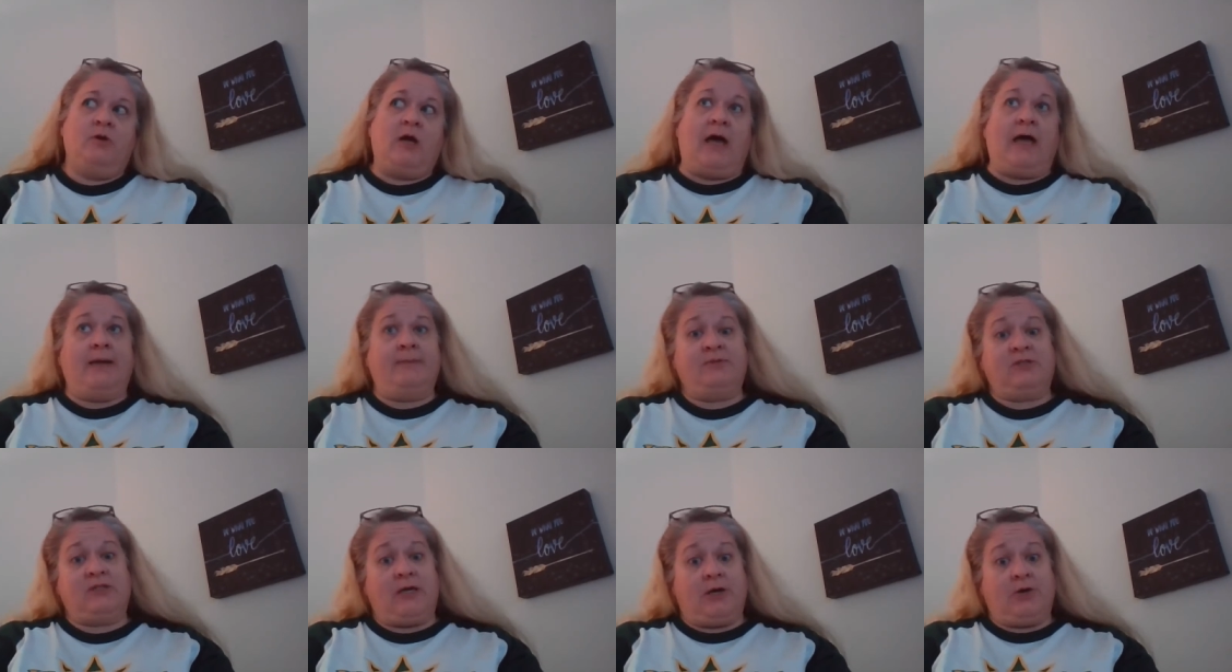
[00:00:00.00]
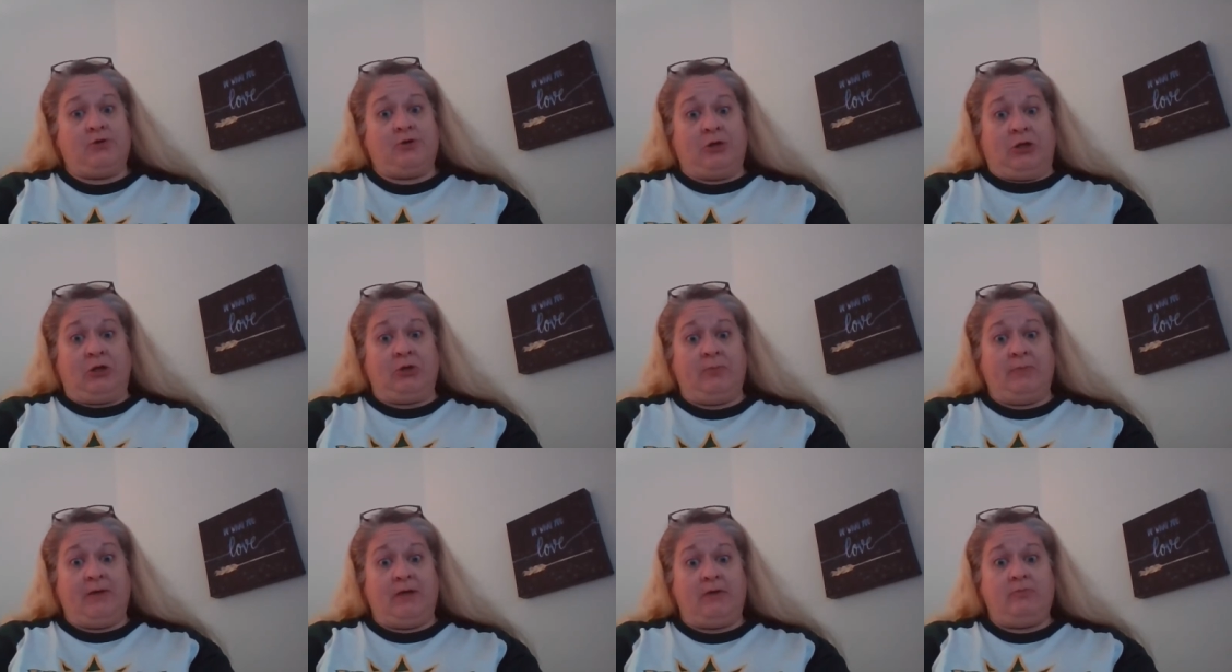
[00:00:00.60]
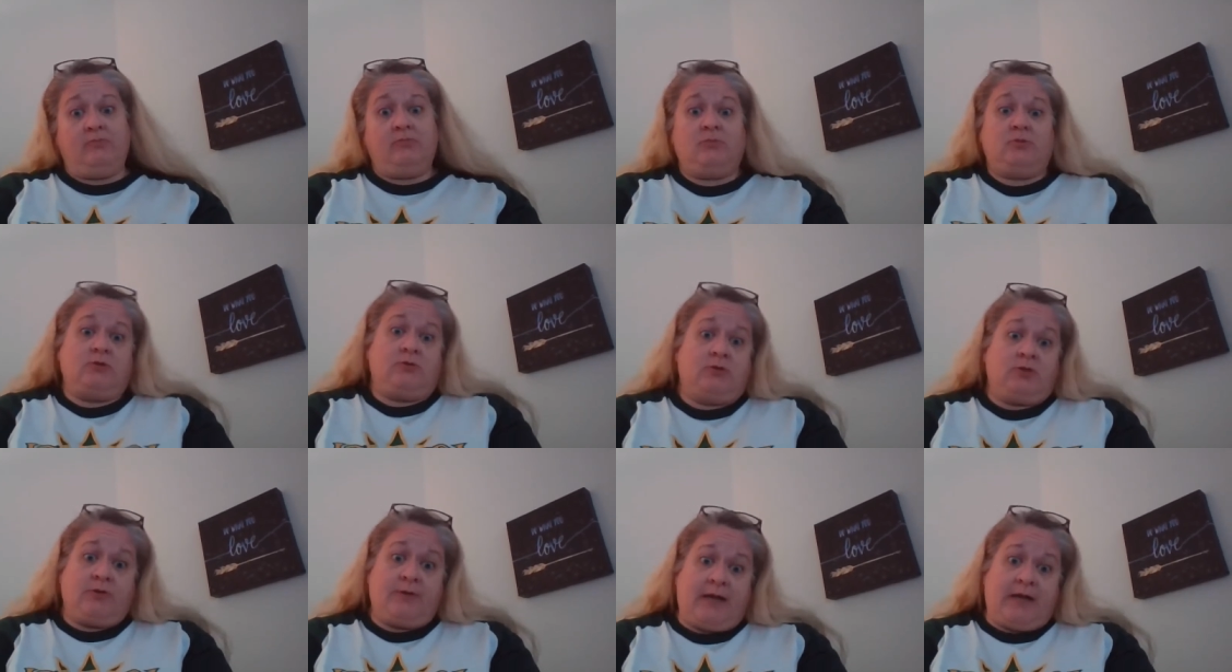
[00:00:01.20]
I'm scared a little bit, so
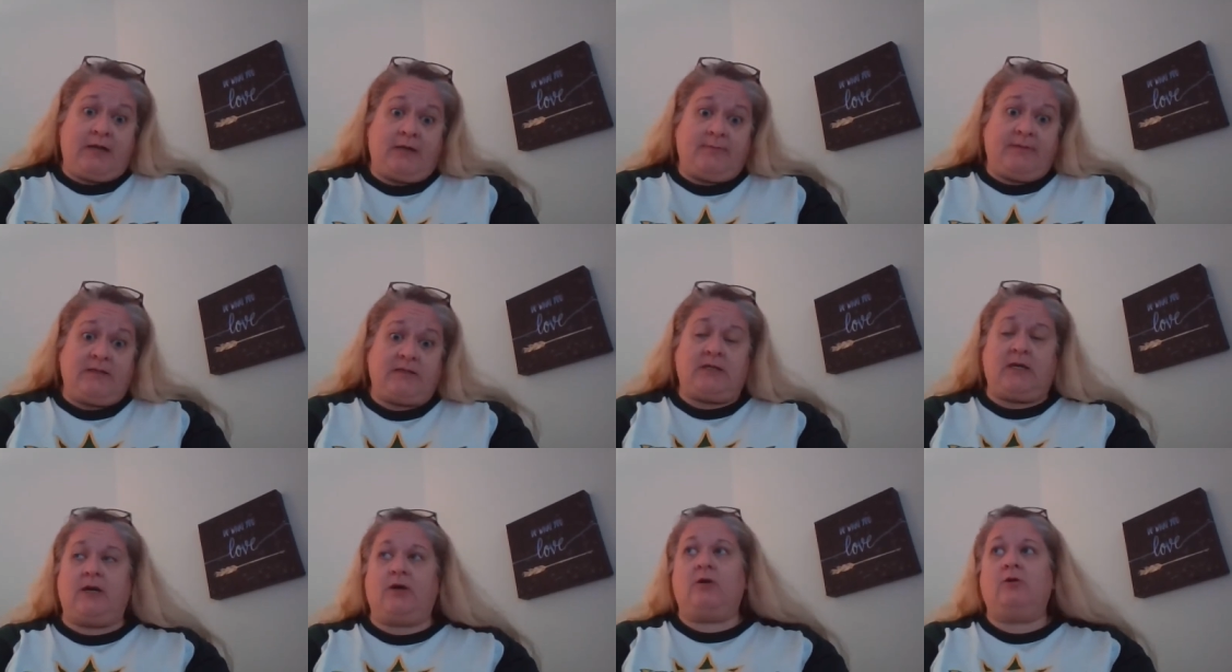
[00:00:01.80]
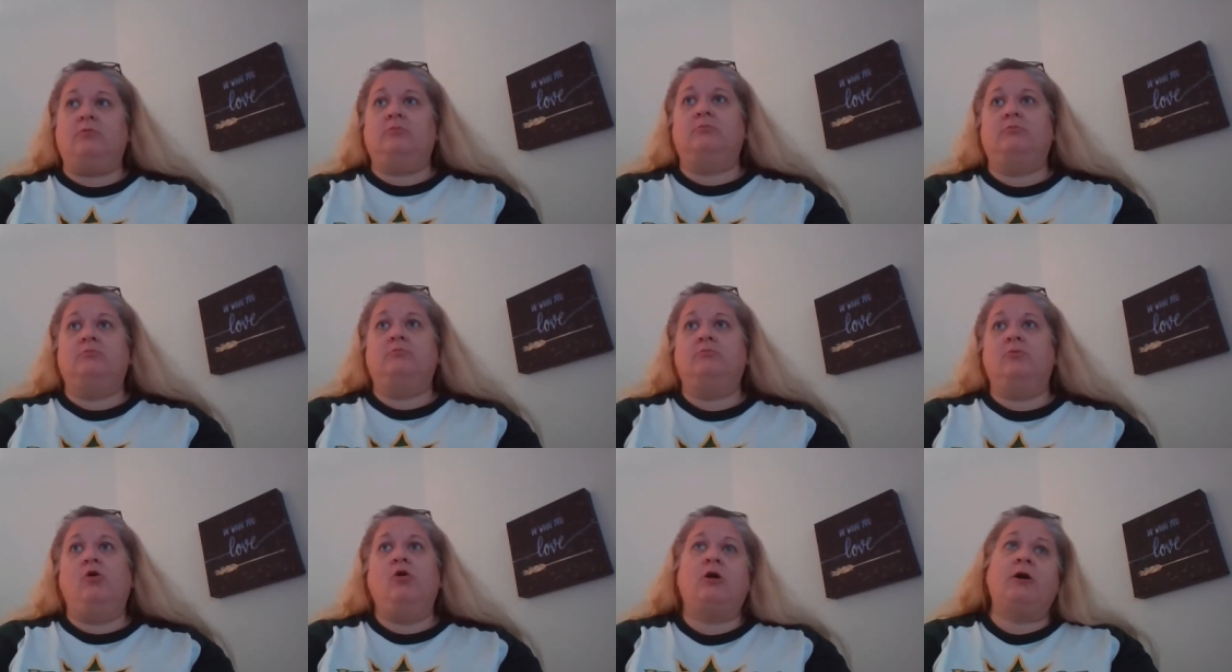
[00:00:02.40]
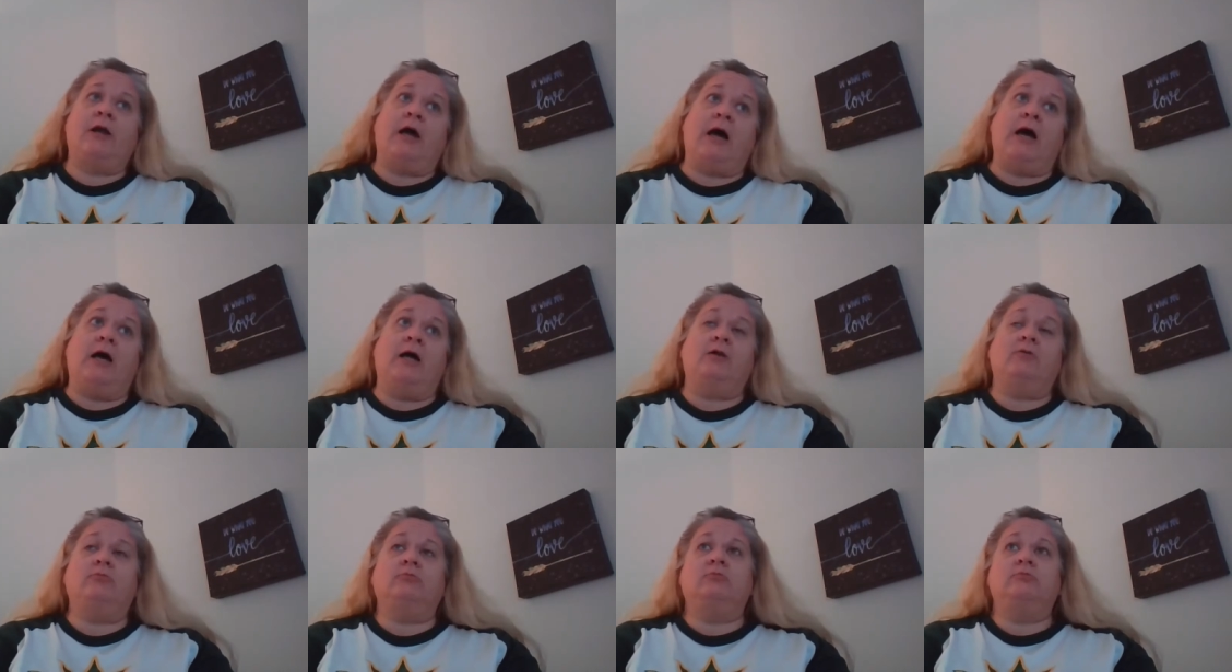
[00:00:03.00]
it's okay to be scared or
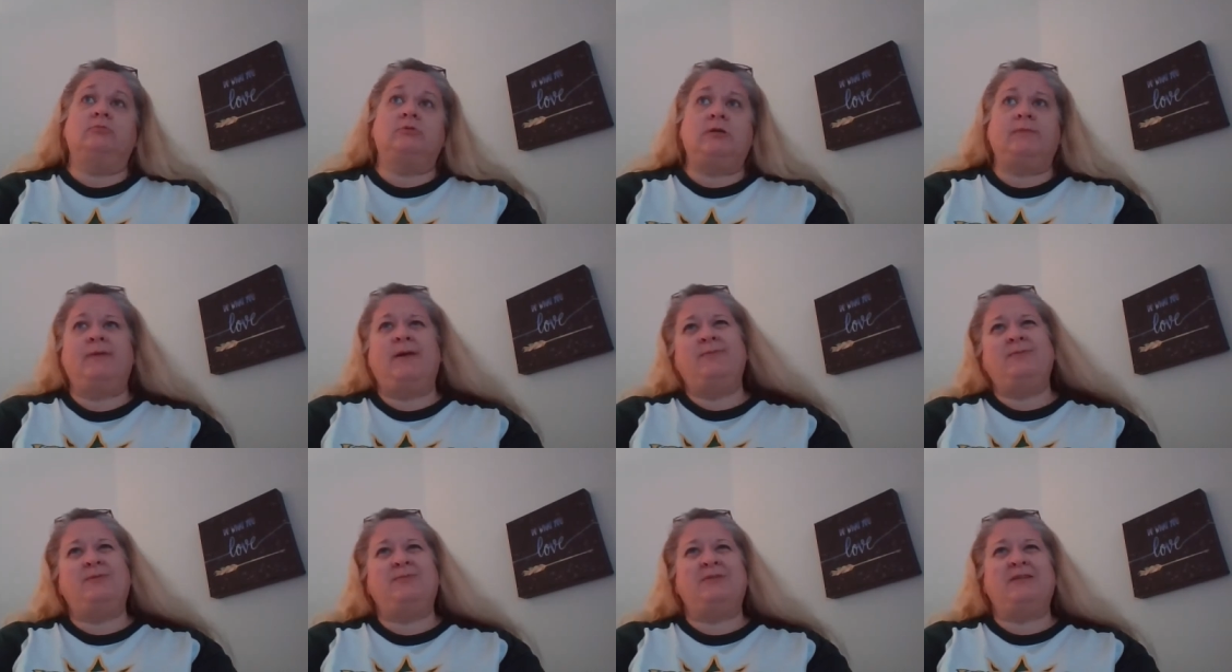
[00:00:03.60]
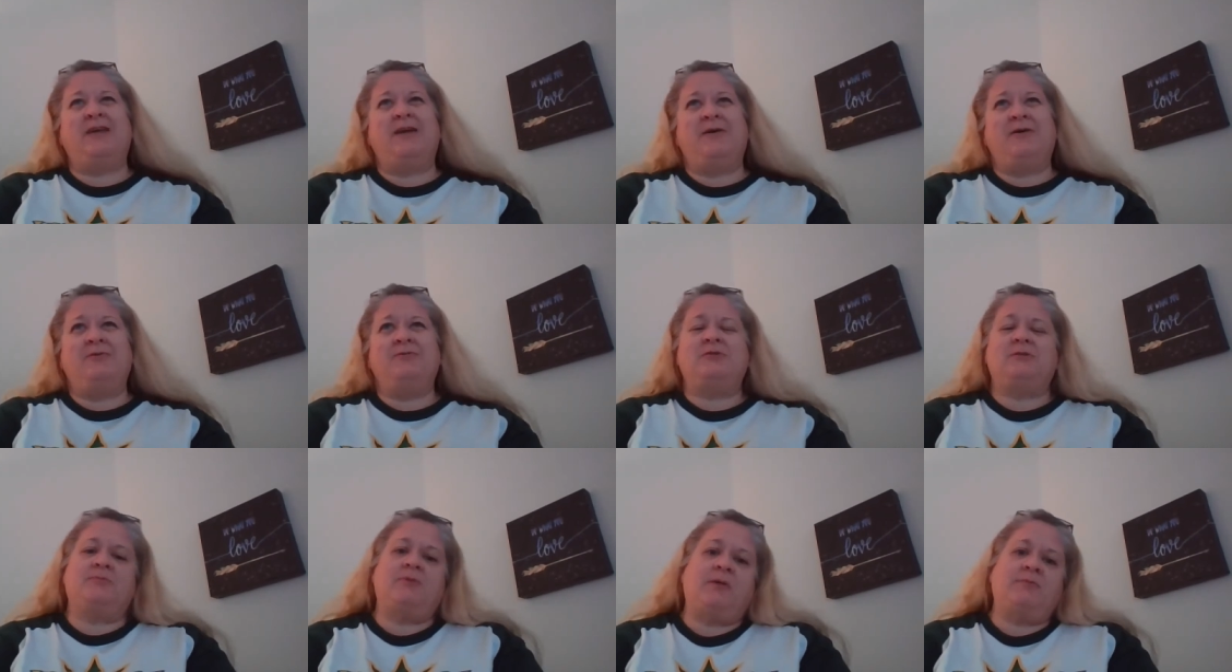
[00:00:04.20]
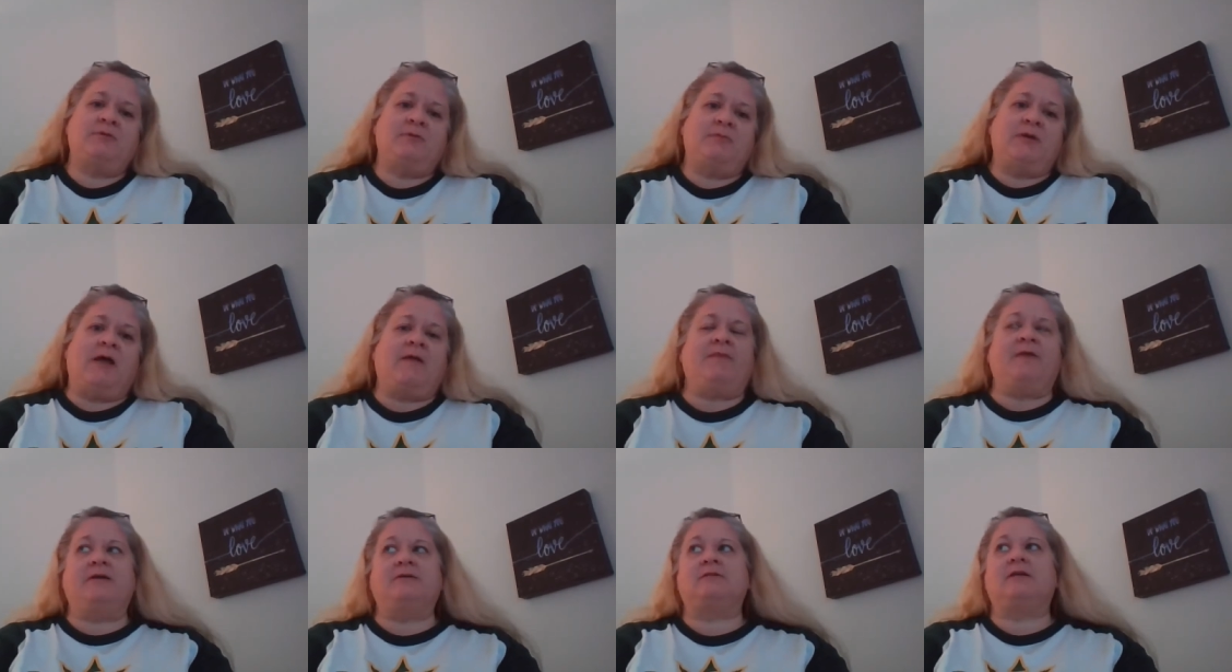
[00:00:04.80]
not. Sometimes I'm scared, sometimes I'm
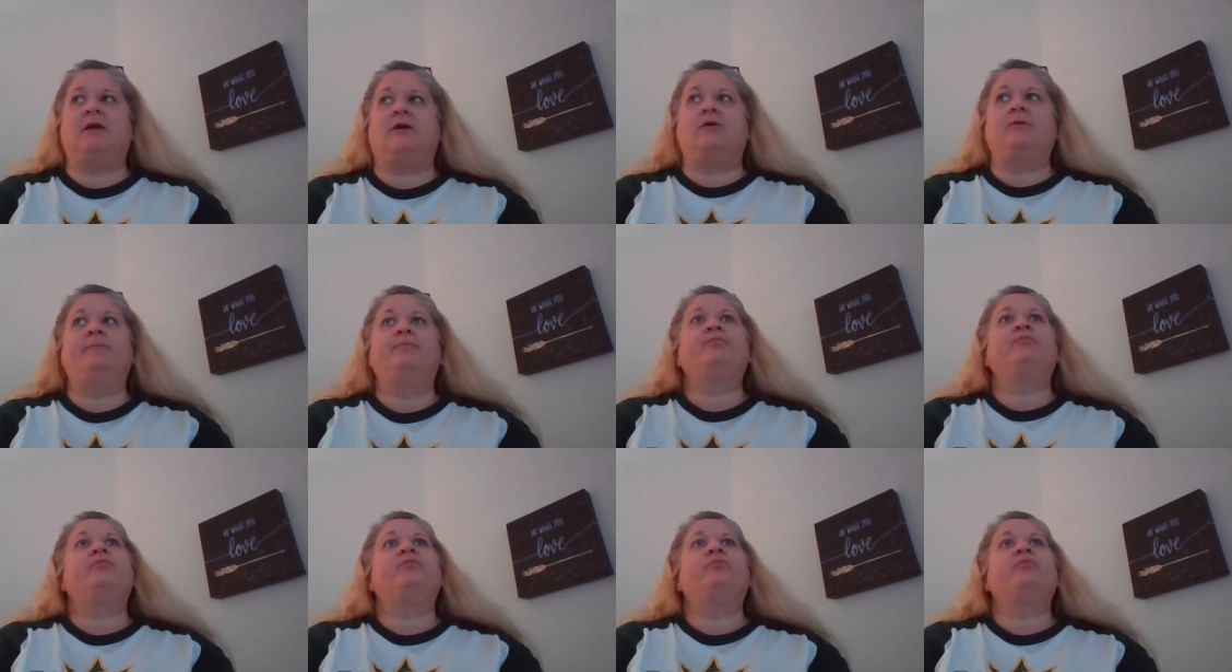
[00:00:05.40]
not that scared.